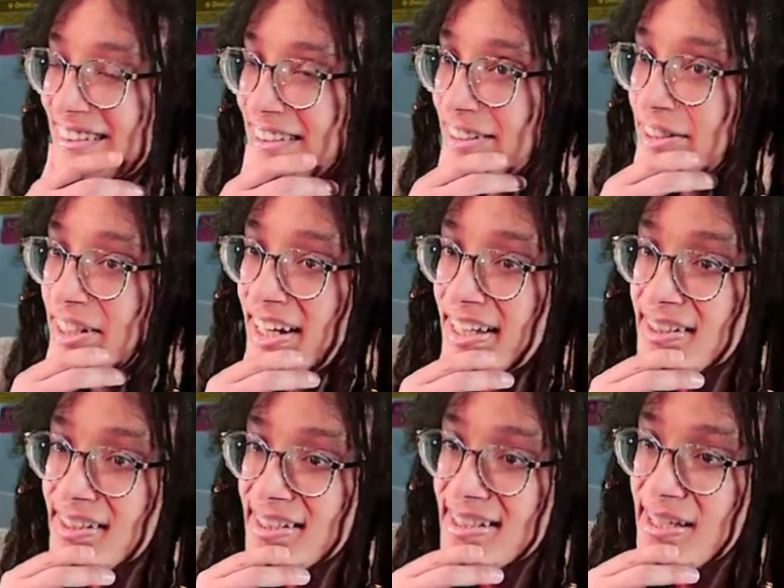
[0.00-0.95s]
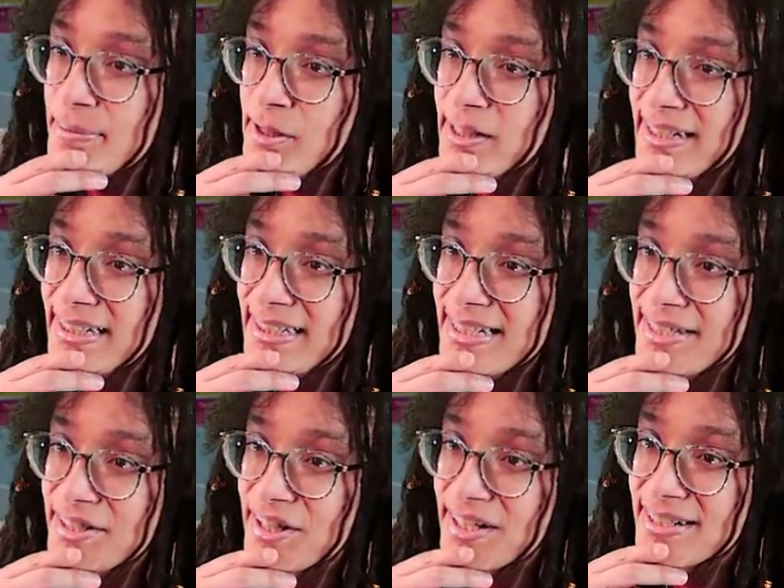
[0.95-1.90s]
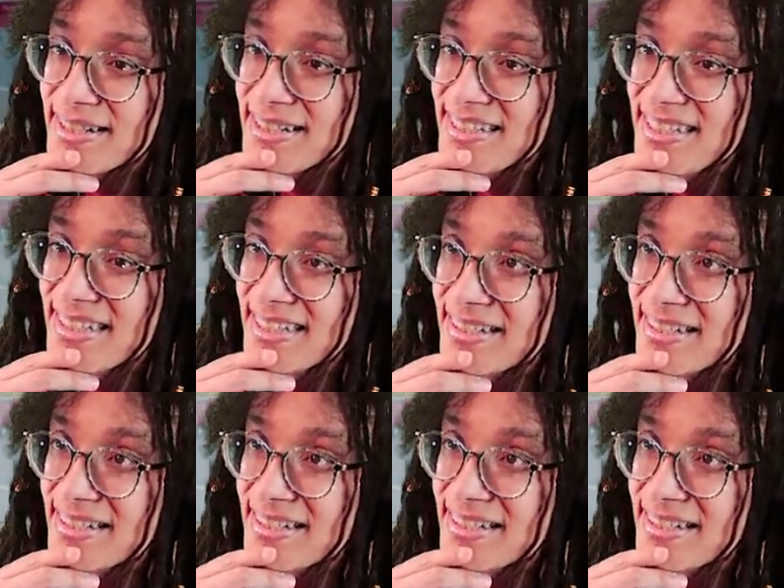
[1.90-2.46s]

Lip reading: Okay, let's keep looking at the instructions.